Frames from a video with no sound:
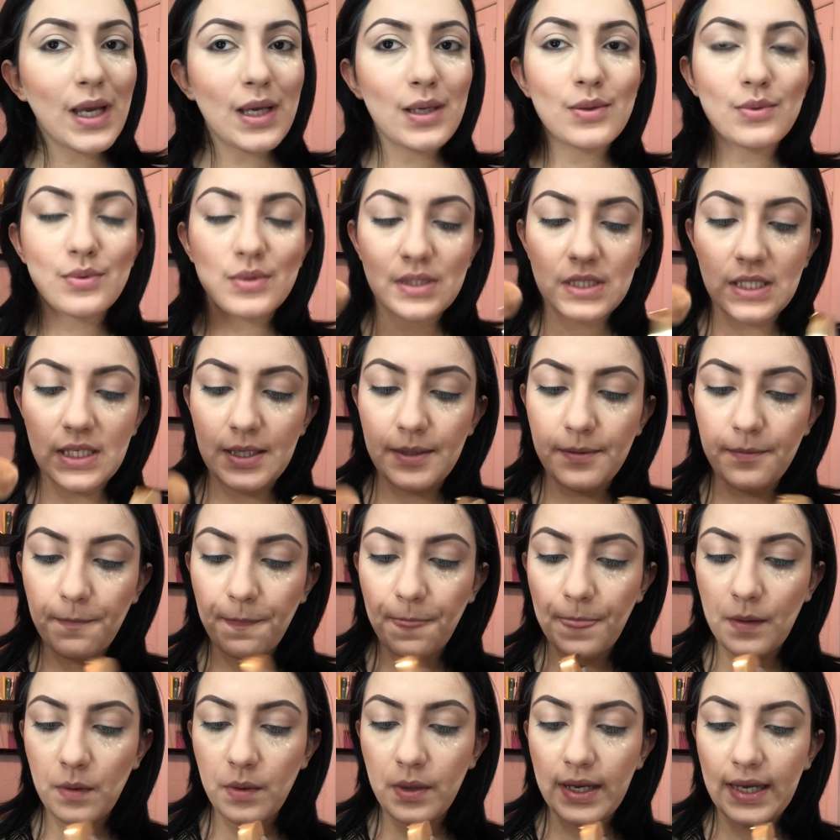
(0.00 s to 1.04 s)
You see?
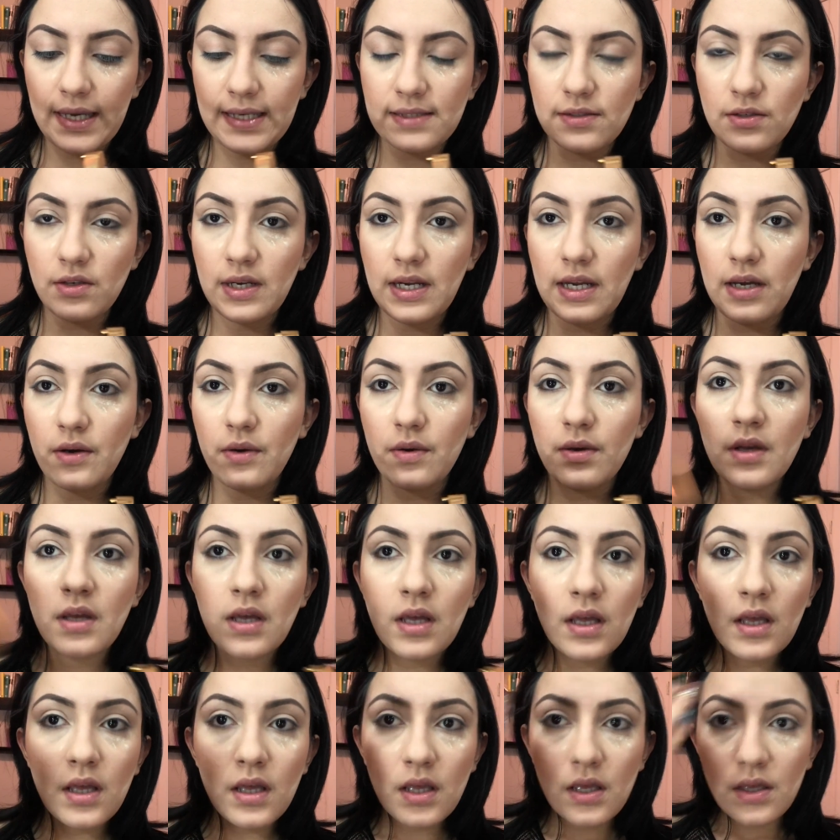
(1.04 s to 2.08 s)
Okay, so now
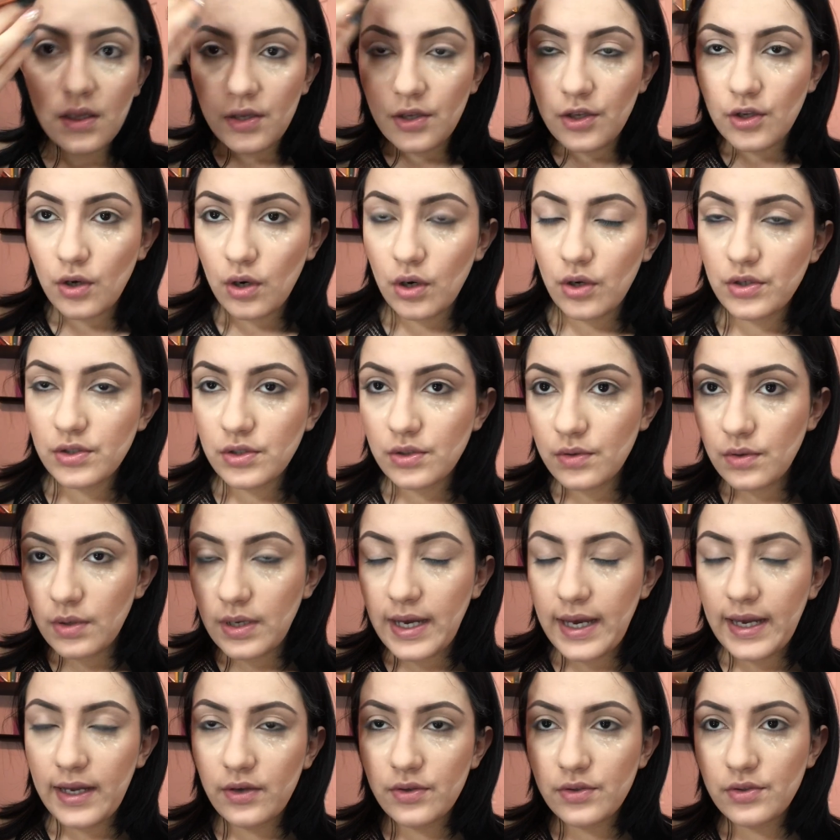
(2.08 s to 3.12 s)

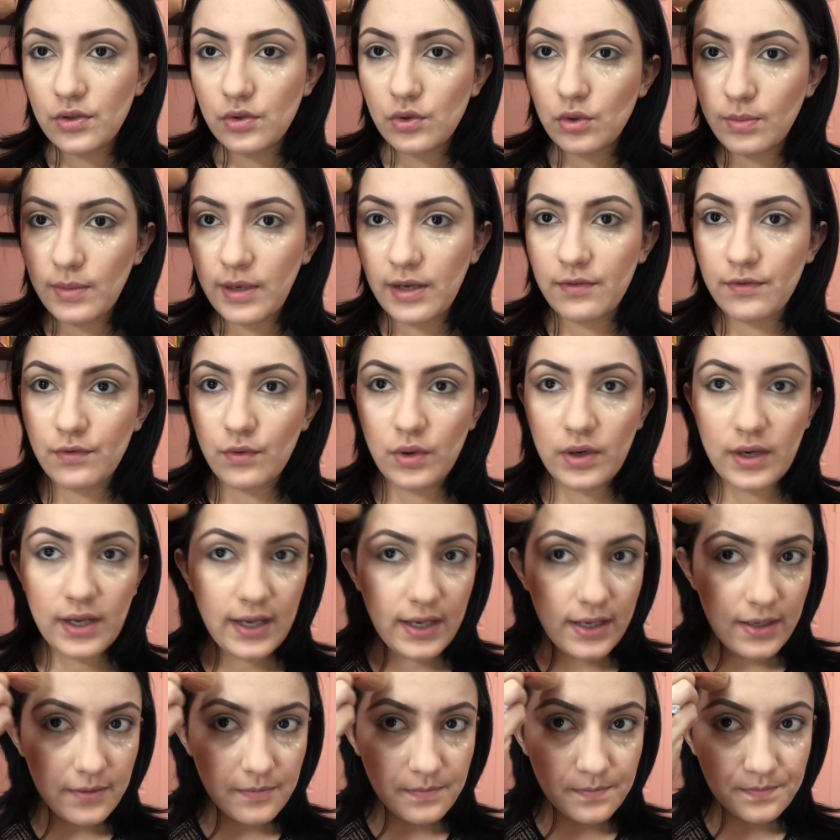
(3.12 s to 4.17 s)
I also do my
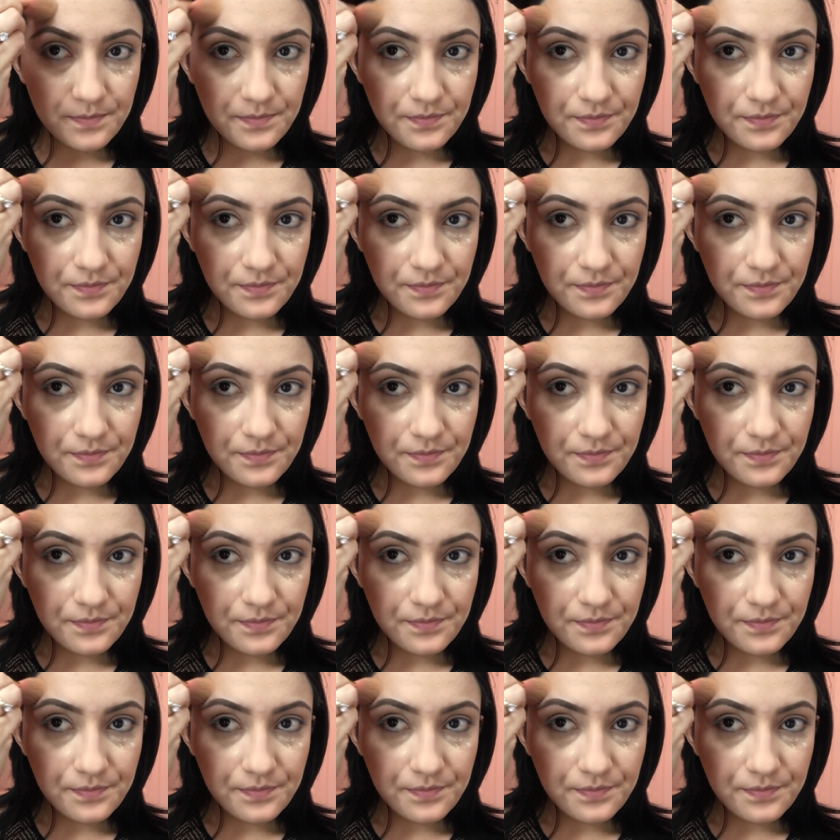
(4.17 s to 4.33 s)
forehead.